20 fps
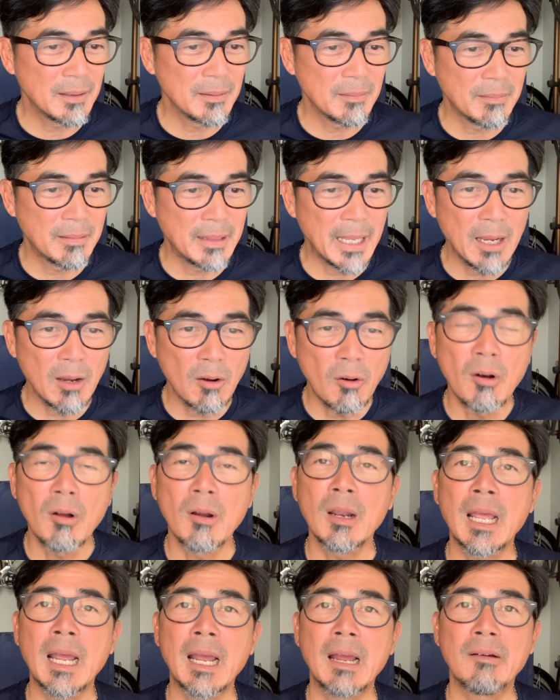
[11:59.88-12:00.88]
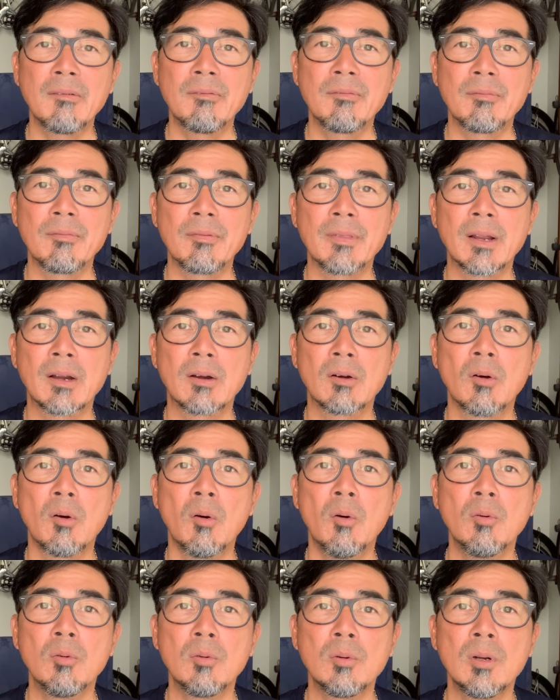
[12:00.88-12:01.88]
they all have their
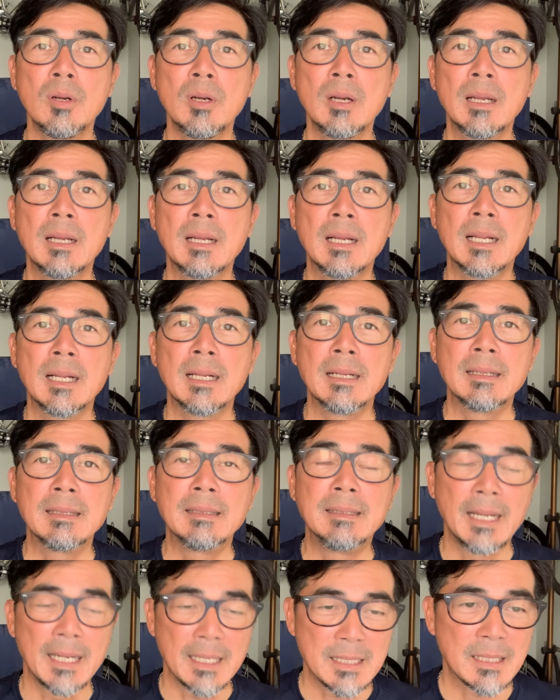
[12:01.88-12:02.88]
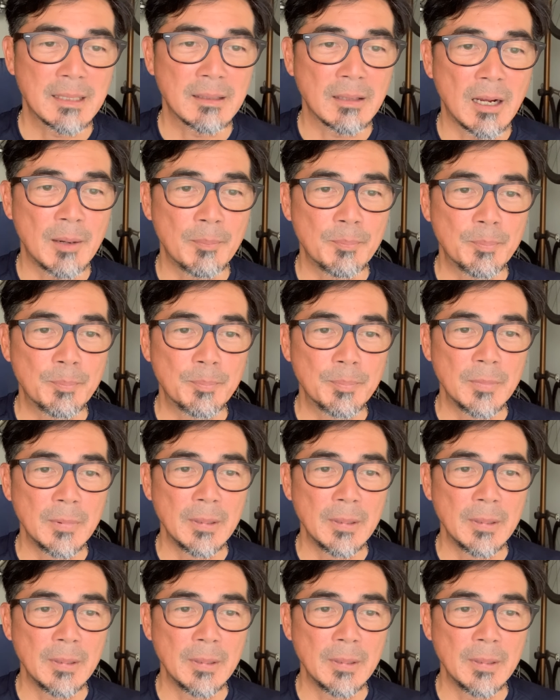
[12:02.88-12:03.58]
own desktop